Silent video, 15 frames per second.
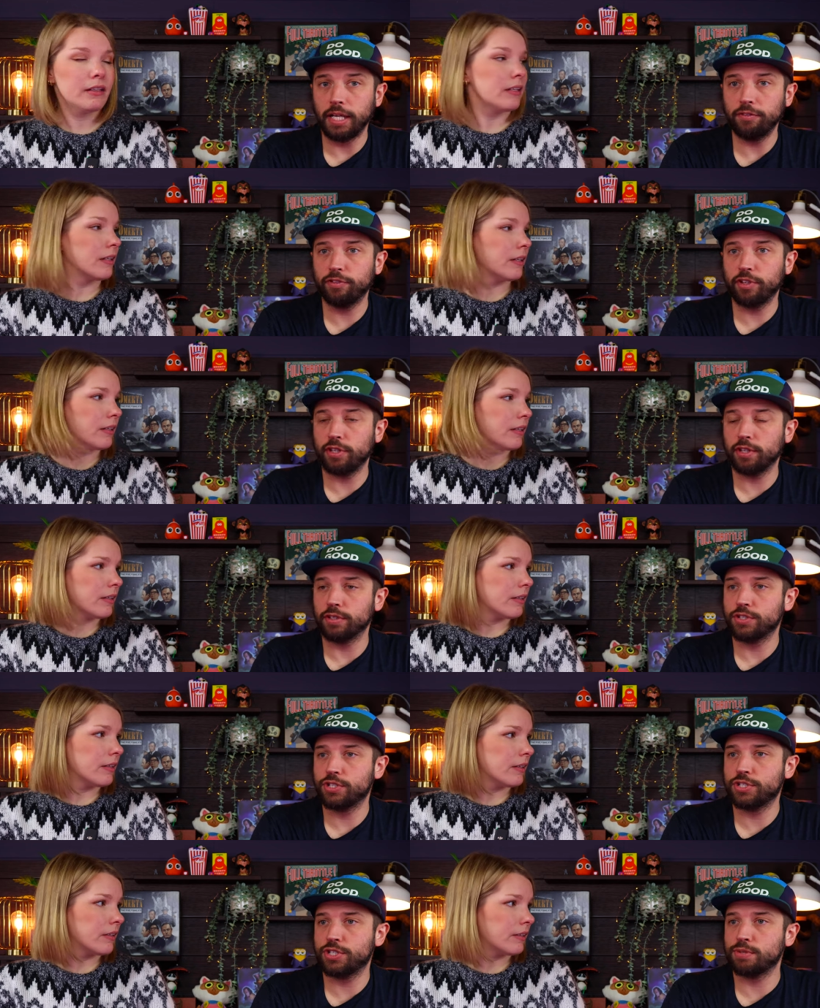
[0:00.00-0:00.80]
Speaker 1: even the
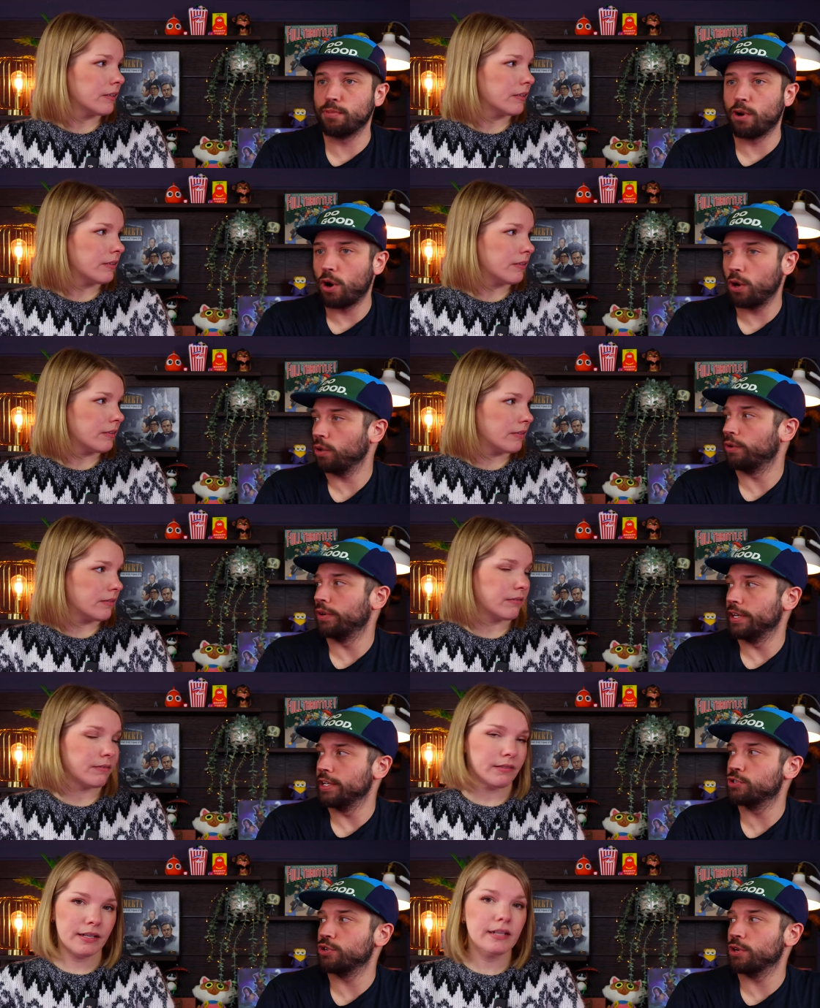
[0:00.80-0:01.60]
smaller
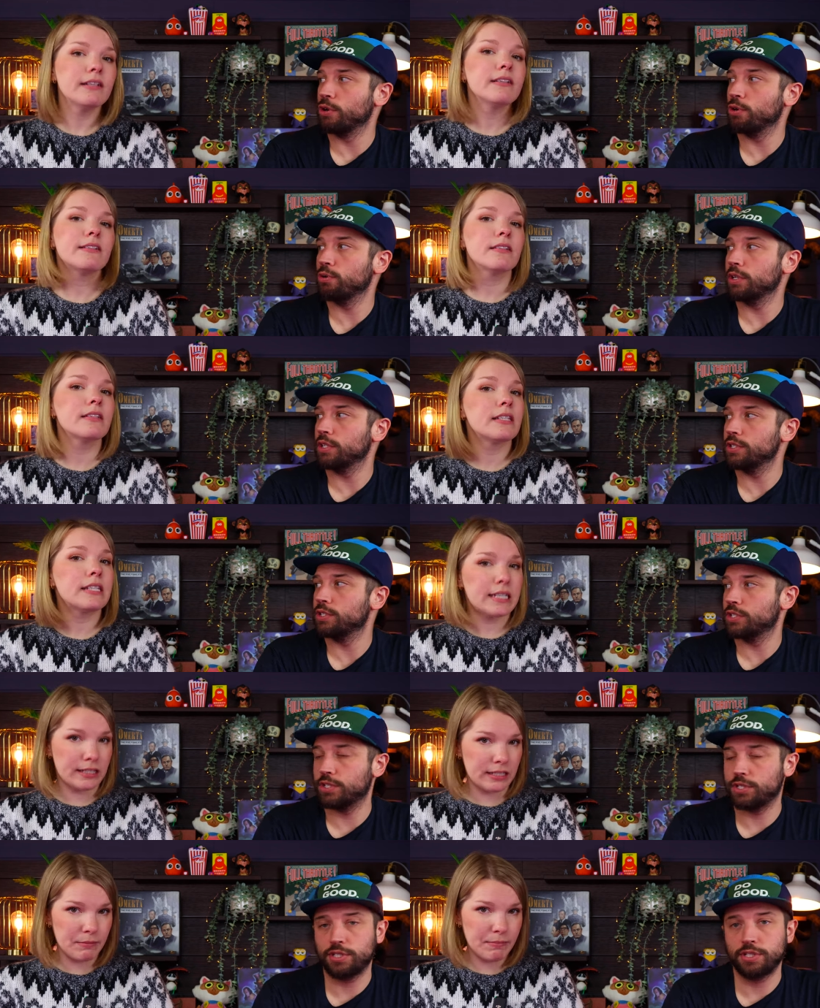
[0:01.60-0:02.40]
intro is
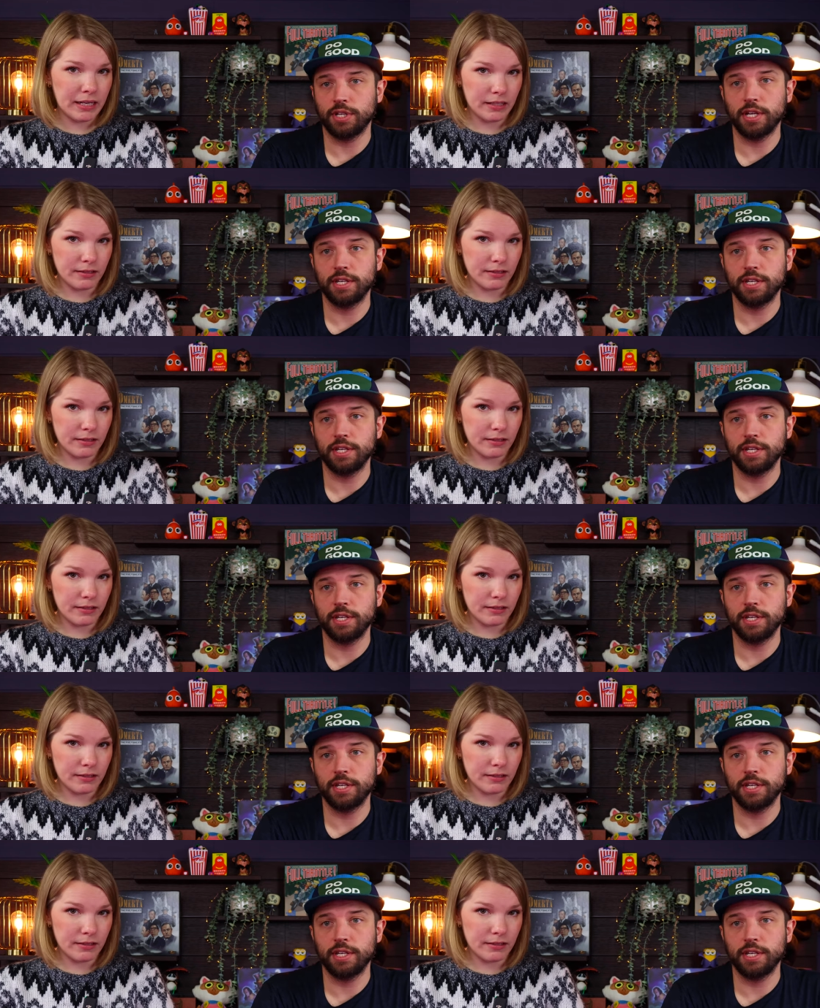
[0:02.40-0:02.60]
60 minutes.